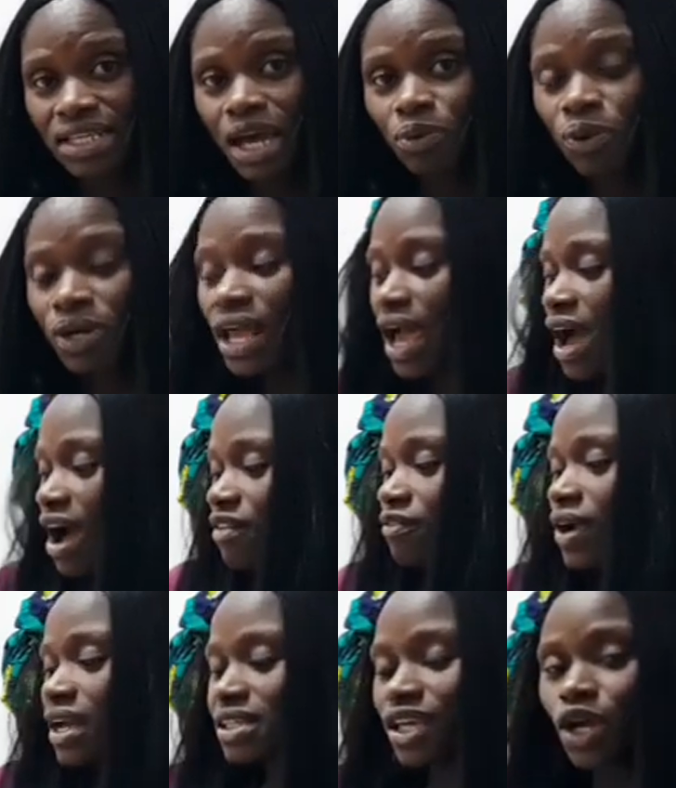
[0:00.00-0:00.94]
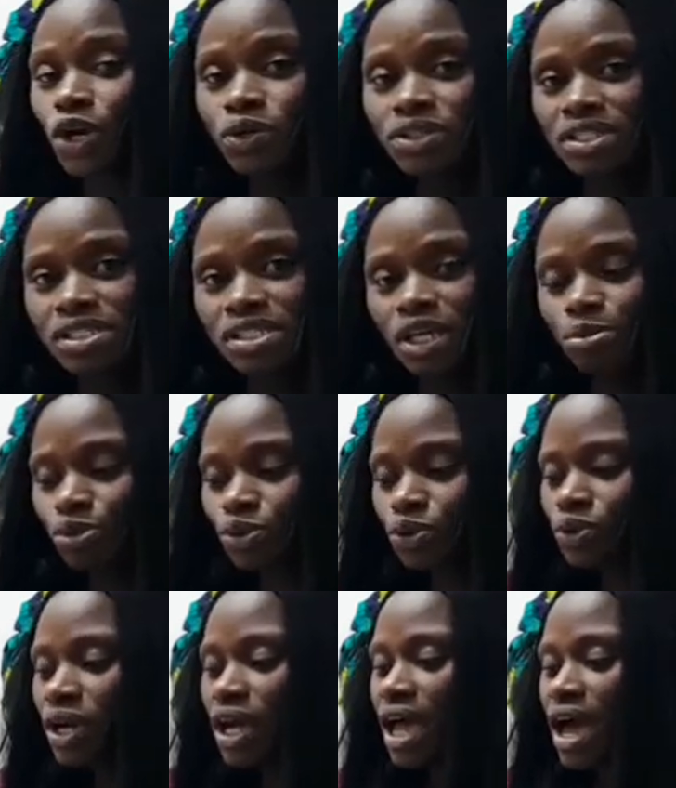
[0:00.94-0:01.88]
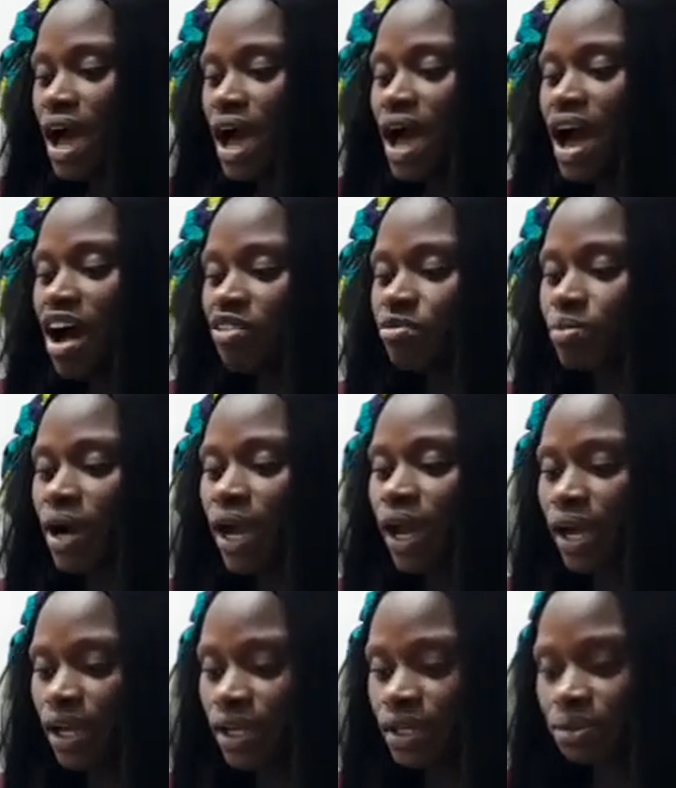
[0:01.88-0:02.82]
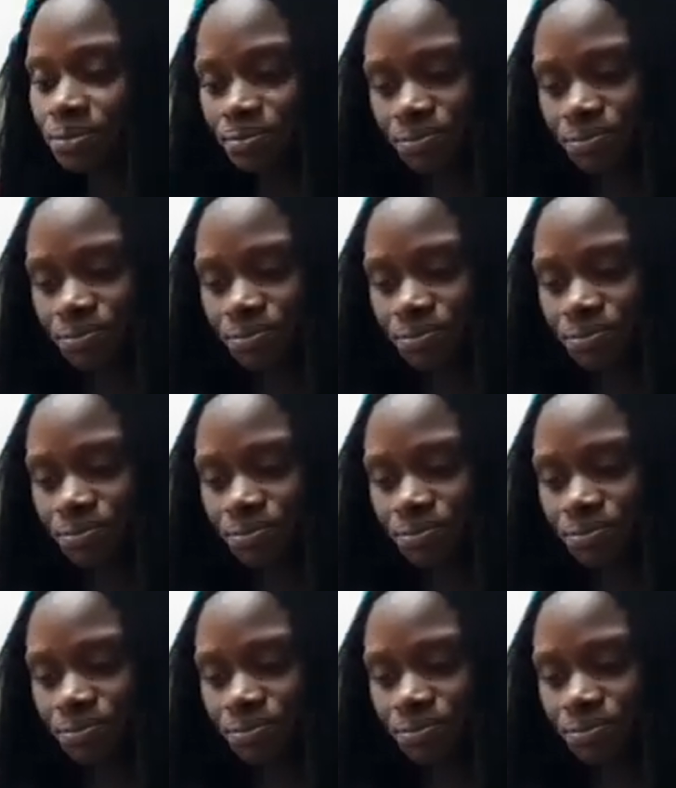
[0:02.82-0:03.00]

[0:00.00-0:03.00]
And what I have right here on the table, I have my